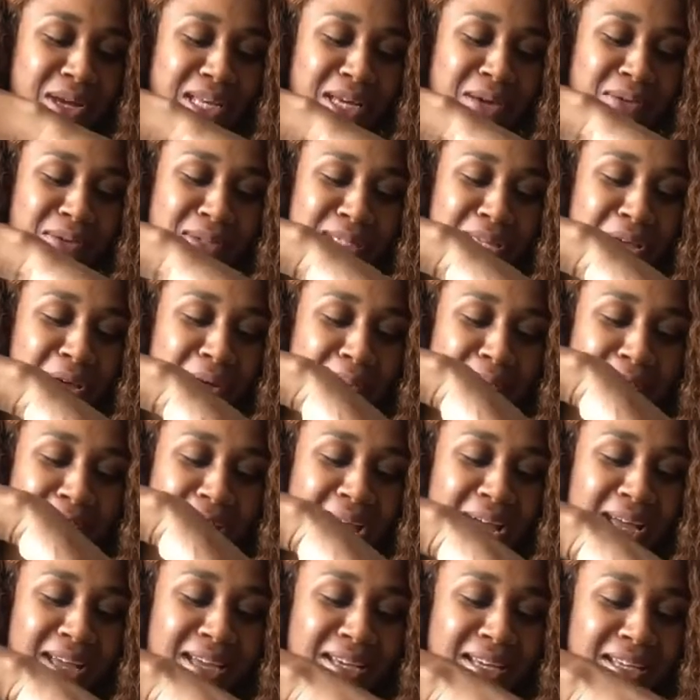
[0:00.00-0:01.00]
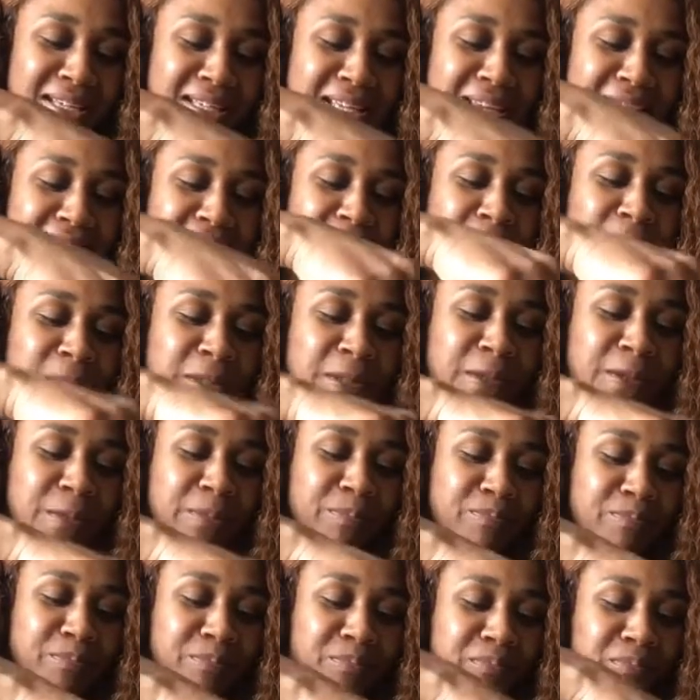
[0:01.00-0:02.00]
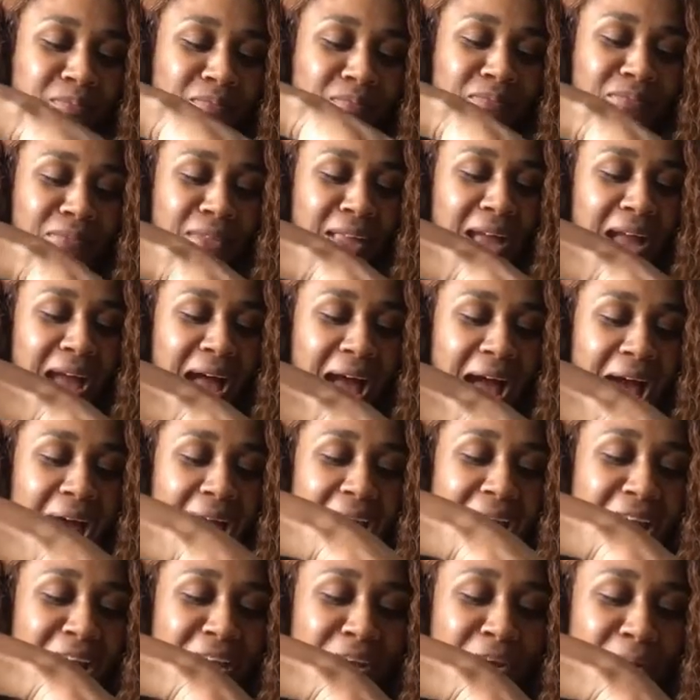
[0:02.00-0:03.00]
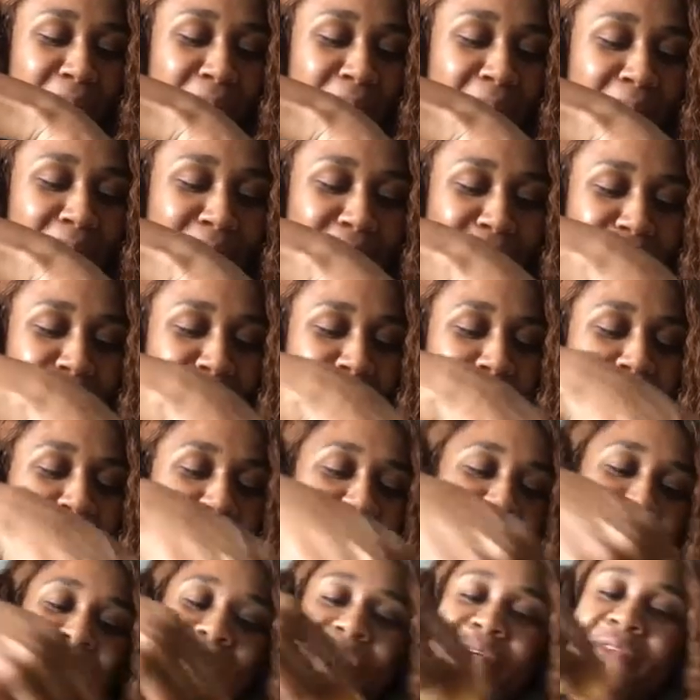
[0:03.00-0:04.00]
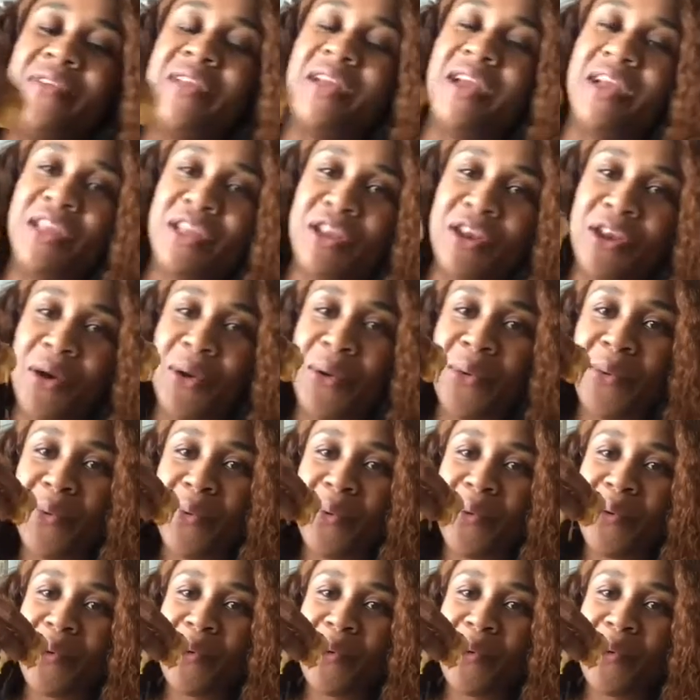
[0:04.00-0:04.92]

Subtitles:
he was talking about, because I didn't know what was going to happen over there, you know.